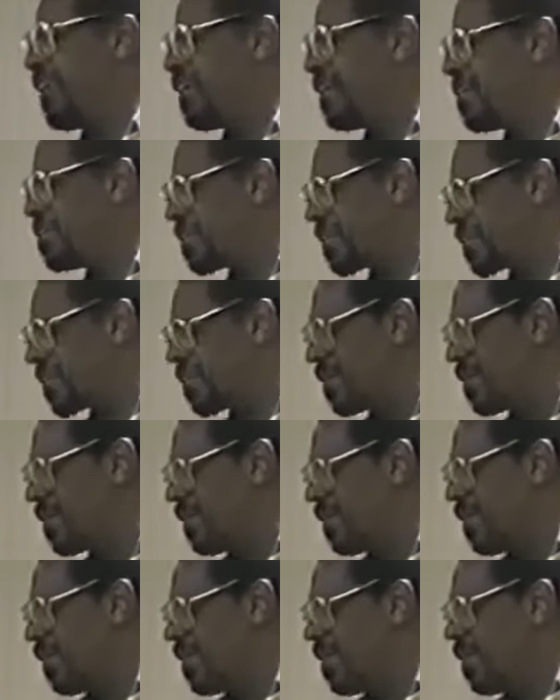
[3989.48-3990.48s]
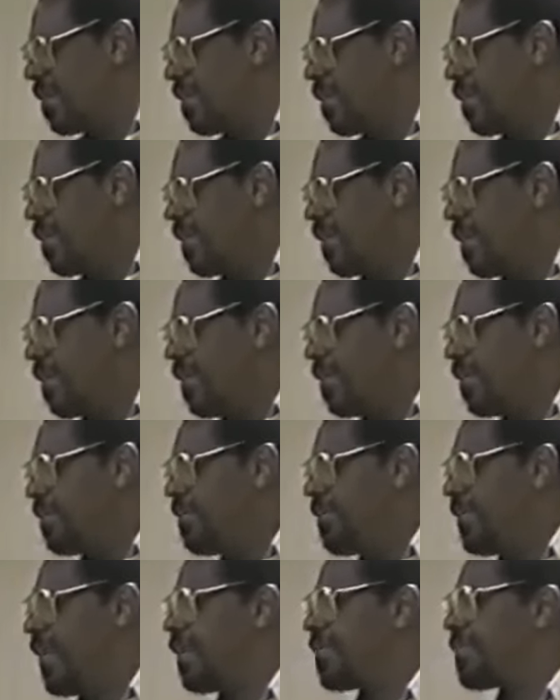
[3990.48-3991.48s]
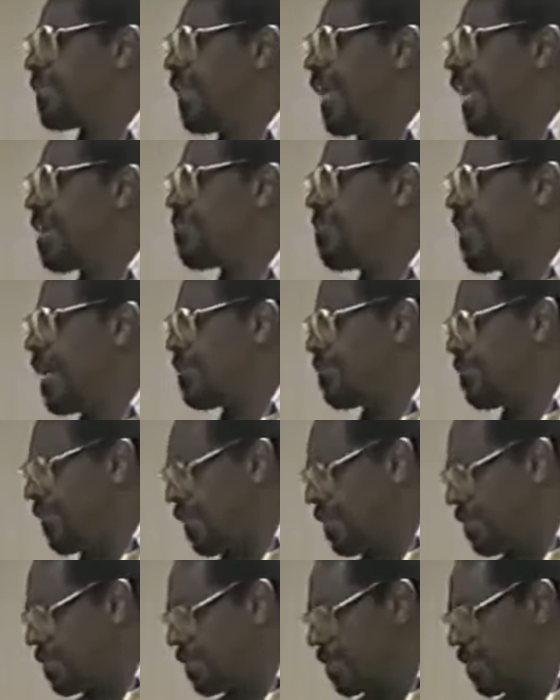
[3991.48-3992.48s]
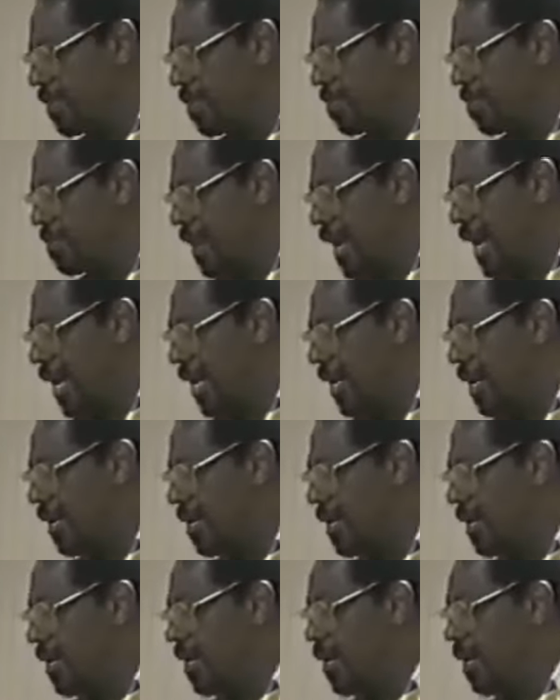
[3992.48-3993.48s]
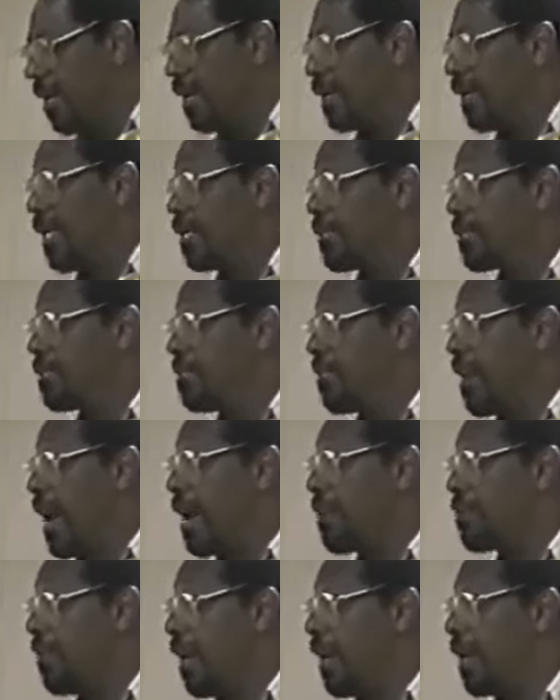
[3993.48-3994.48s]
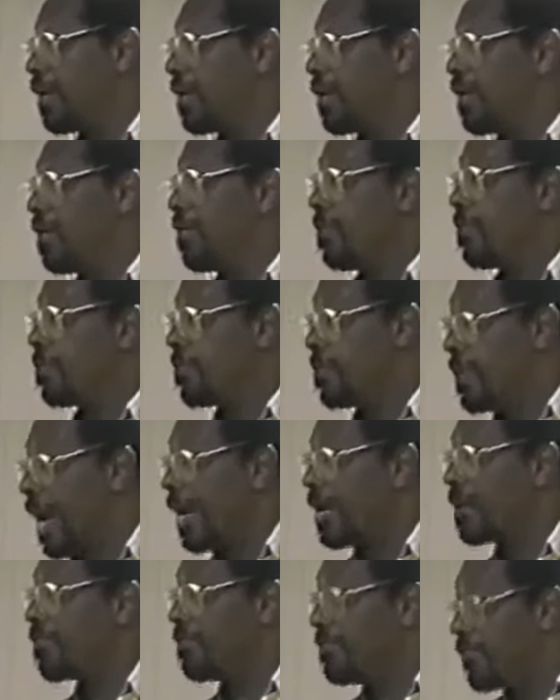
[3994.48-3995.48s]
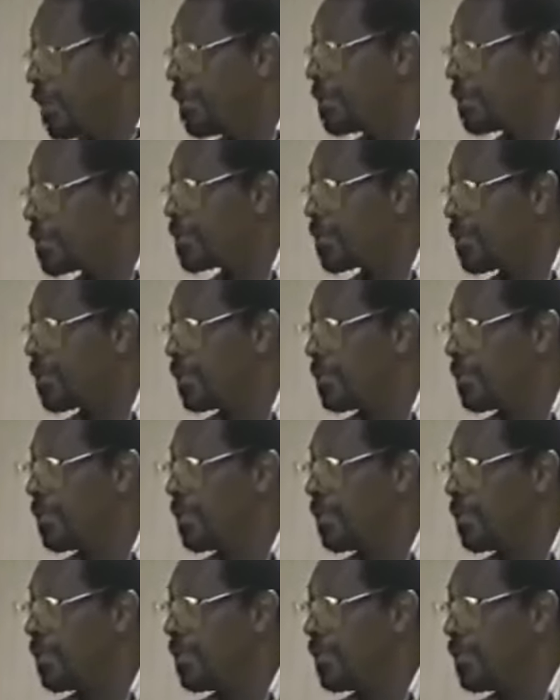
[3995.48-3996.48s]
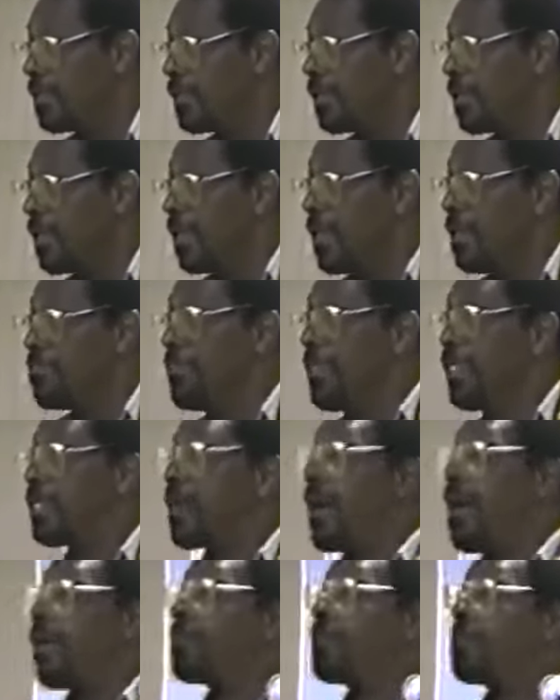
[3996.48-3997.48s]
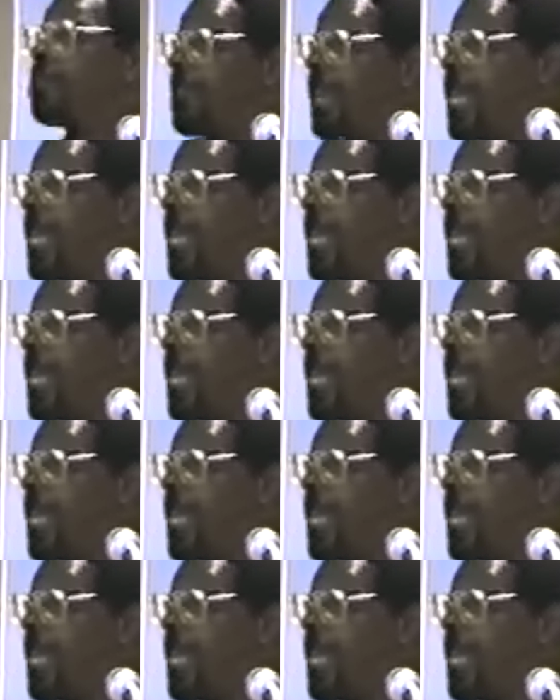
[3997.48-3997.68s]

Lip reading: folk, just like white folk. Why? Unless you are what? White folk. Because